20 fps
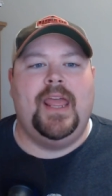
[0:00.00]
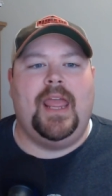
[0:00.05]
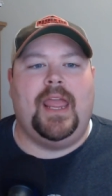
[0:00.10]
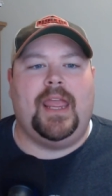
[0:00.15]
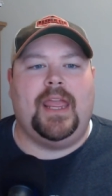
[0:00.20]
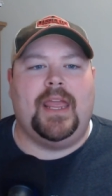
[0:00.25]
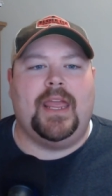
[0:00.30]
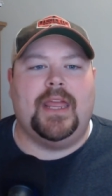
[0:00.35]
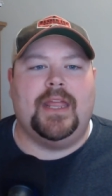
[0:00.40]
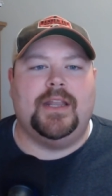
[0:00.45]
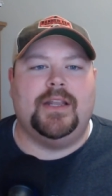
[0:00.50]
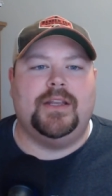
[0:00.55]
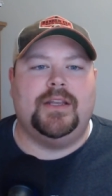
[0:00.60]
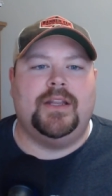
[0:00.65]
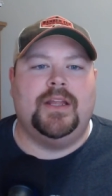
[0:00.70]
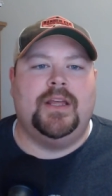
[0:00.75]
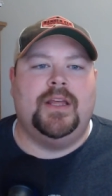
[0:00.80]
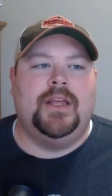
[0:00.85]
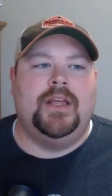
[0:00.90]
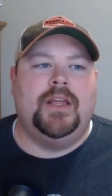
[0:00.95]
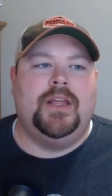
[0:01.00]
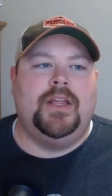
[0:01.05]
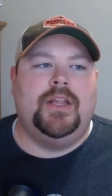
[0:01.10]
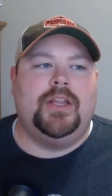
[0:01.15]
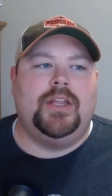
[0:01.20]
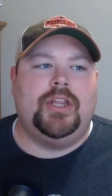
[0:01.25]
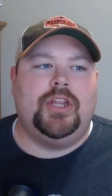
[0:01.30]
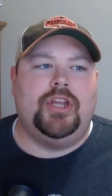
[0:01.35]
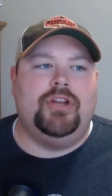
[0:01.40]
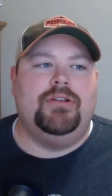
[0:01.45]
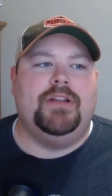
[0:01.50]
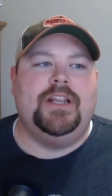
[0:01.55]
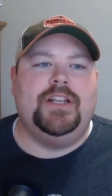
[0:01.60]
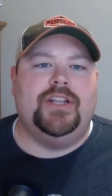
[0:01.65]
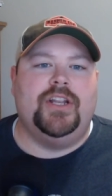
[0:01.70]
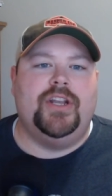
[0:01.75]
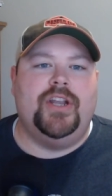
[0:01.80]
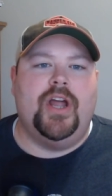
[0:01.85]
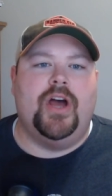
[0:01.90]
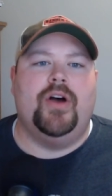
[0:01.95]
And you need
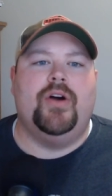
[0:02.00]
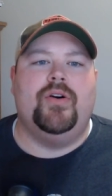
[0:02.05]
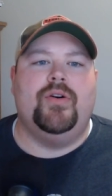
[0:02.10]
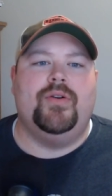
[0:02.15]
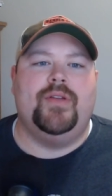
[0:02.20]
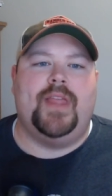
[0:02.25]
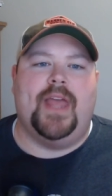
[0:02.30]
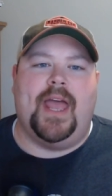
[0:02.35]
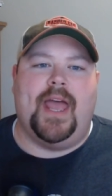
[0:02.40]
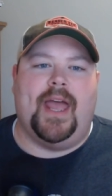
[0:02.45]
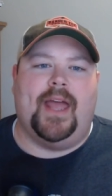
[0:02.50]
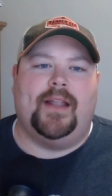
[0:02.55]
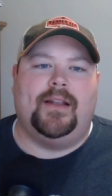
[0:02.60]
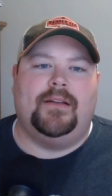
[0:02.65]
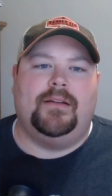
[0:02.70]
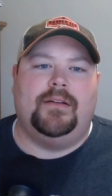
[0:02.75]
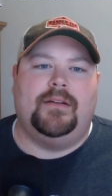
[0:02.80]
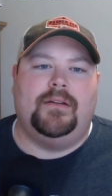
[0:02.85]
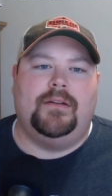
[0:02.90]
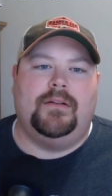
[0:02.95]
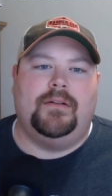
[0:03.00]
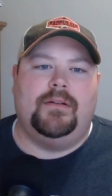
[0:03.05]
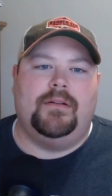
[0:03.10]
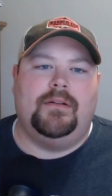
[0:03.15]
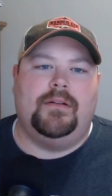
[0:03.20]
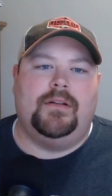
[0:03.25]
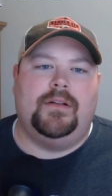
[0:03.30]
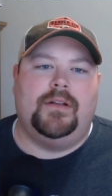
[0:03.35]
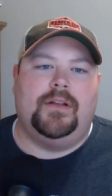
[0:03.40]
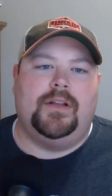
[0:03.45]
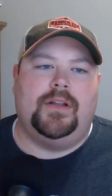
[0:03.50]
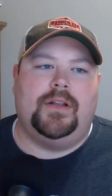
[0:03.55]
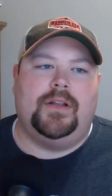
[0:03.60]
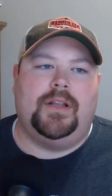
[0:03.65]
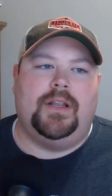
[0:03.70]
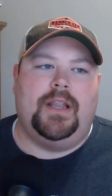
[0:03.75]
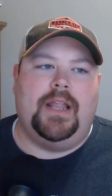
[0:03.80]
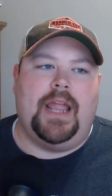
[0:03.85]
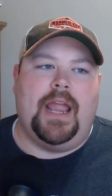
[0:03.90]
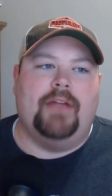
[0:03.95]
to know that
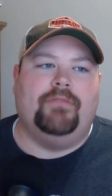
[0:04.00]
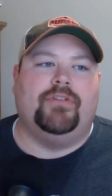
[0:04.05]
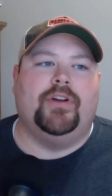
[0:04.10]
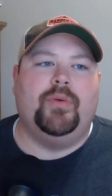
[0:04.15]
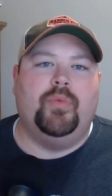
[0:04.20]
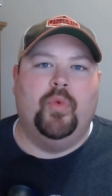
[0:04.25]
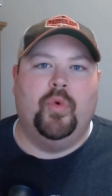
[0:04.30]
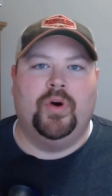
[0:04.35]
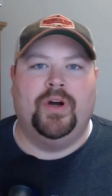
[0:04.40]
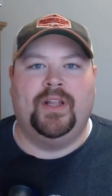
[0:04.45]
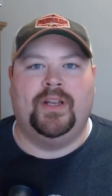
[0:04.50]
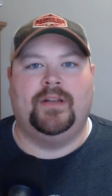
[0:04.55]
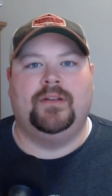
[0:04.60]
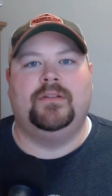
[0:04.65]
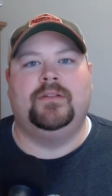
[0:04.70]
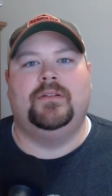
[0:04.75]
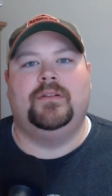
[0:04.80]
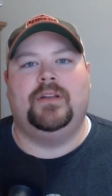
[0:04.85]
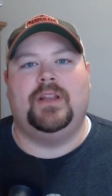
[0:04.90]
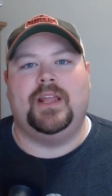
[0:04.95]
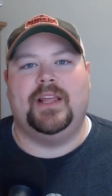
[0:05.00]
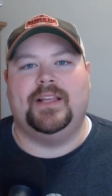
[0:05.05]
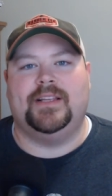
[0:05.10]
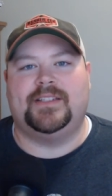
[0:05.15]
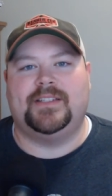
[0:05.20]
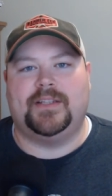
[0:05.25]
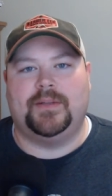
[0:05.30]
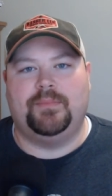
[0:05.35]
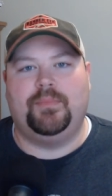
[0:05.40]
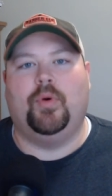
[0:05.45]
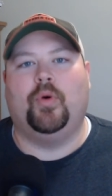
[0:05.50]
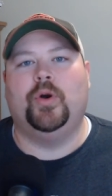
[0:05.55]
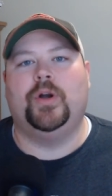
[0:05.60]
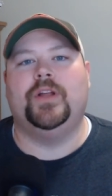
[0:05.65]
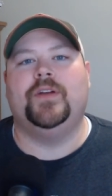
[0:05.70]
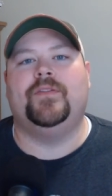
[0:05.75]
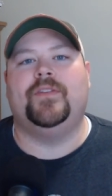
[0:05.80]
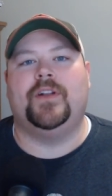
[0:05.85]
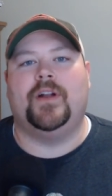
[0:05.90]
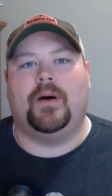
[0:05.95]
everyone is
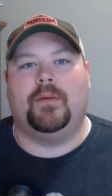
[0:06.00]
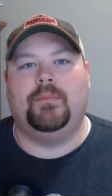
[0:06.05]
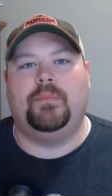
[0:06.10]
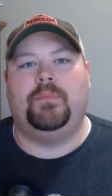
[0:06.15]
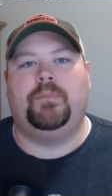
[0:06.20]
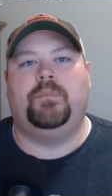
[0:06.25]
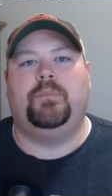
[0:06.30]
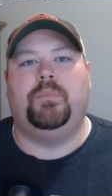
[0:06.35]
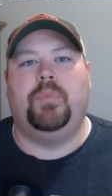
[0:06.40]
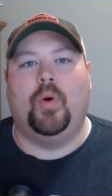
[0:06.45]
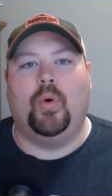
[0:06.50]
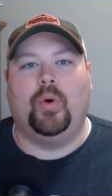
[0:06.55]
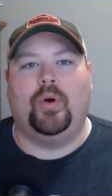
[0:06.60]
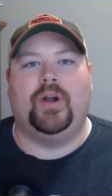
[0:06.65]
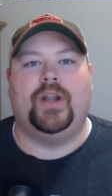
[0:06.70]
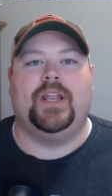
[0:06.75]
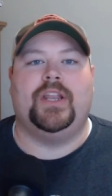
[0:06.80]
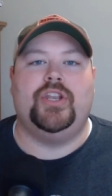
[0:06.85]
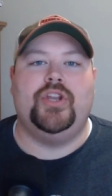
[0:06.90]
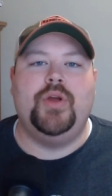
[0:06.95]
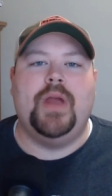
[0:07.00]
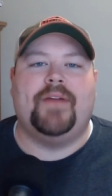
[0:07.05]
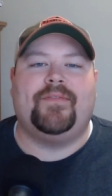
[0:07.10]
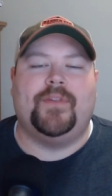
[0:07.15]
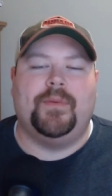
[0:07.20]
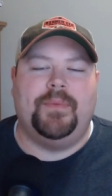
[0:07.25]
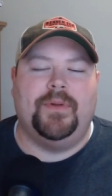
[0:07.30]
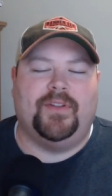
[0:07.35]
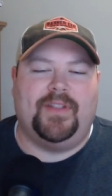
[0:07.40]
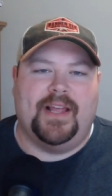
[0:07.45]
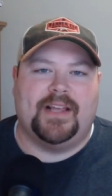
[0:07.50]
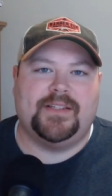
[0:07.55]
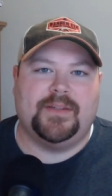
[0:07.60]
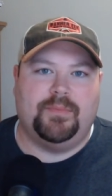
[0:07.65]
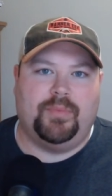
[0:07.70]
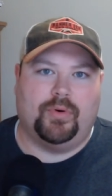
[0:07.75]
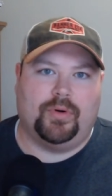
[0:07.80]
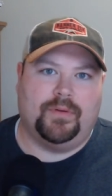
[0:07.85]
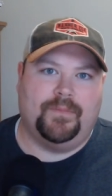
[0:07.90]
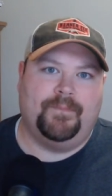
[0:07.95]
supportive and on board, and you have to build that
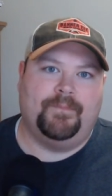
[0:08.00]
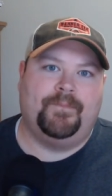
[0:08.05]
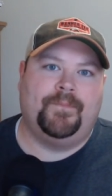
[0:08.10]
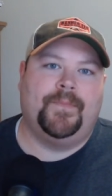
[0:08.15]
support.